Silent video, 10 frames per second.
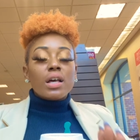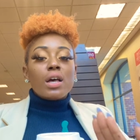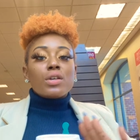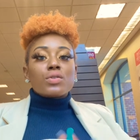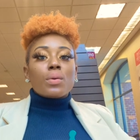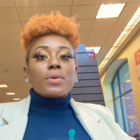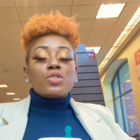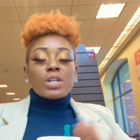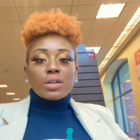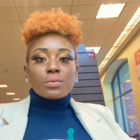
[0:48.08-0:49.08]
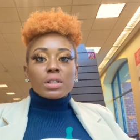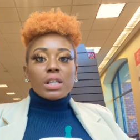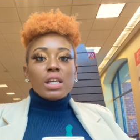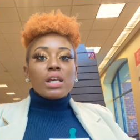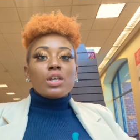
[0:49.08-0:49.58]
So, but
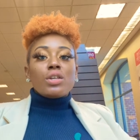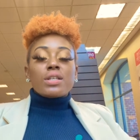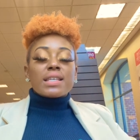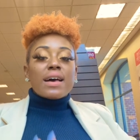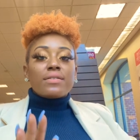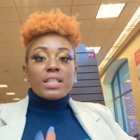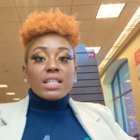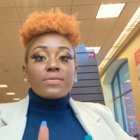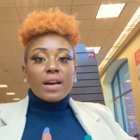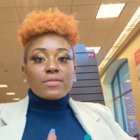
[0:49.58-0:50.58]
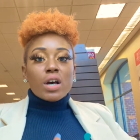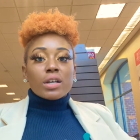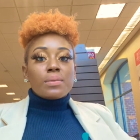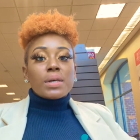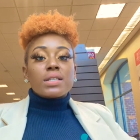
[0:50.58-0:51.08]
generally, you need to have these 5
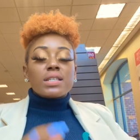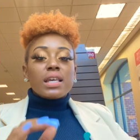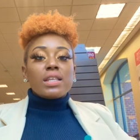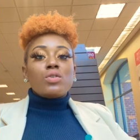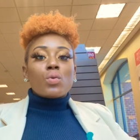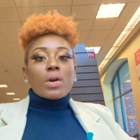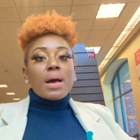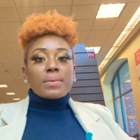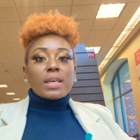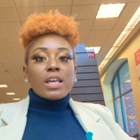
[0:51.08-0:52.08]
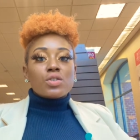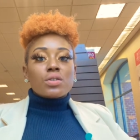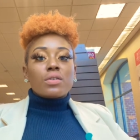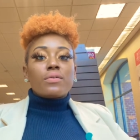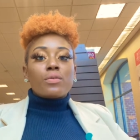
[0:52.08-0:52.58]
documents in your
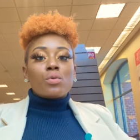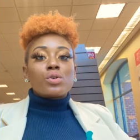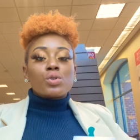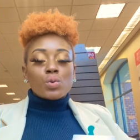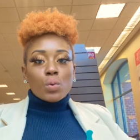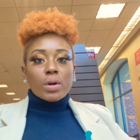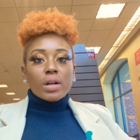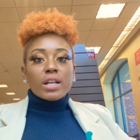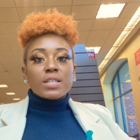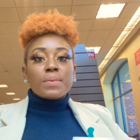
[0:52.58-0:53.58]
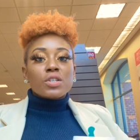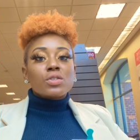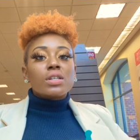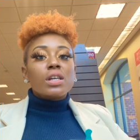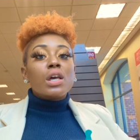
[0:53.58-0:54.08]
application for sure,
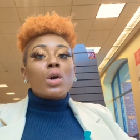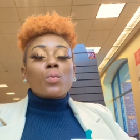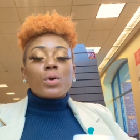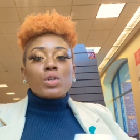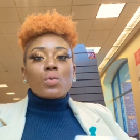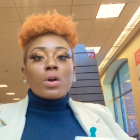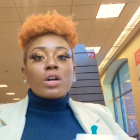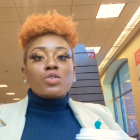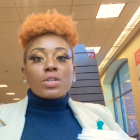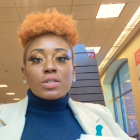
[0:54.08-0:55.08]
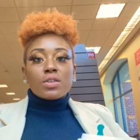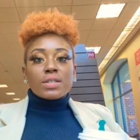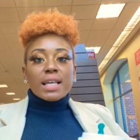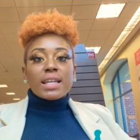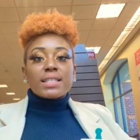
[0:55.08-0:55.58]
especially when you are adjusting your
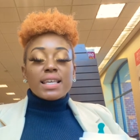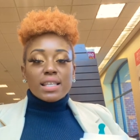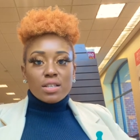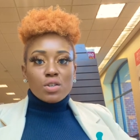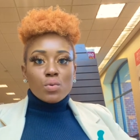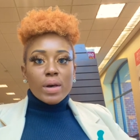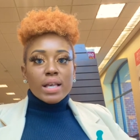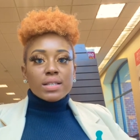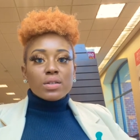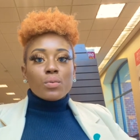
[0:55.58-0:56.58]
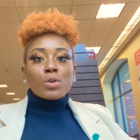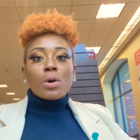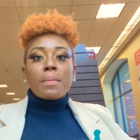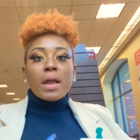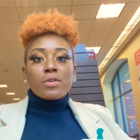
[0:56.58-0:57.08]
status in the US, when
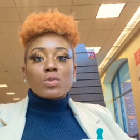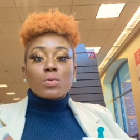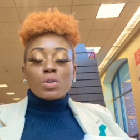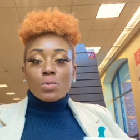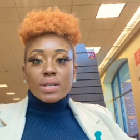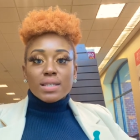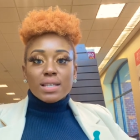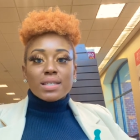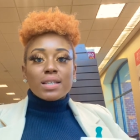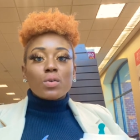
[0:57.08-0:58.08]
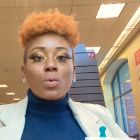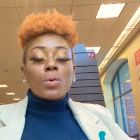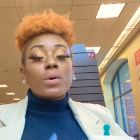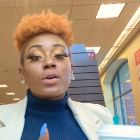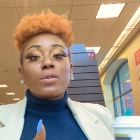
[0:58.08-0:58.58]
you're married to a US citizen
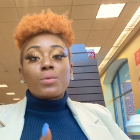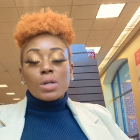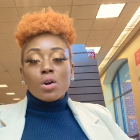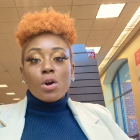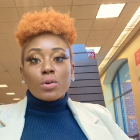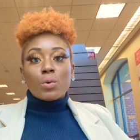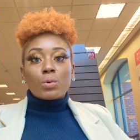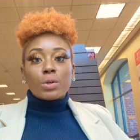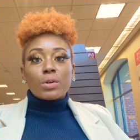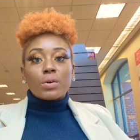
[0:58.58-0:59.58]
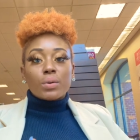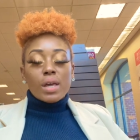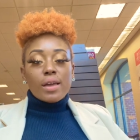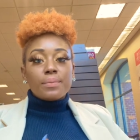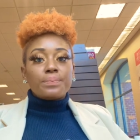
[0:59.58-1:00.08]
or a green card holder,
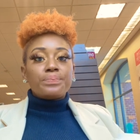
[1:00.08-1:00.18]
okay?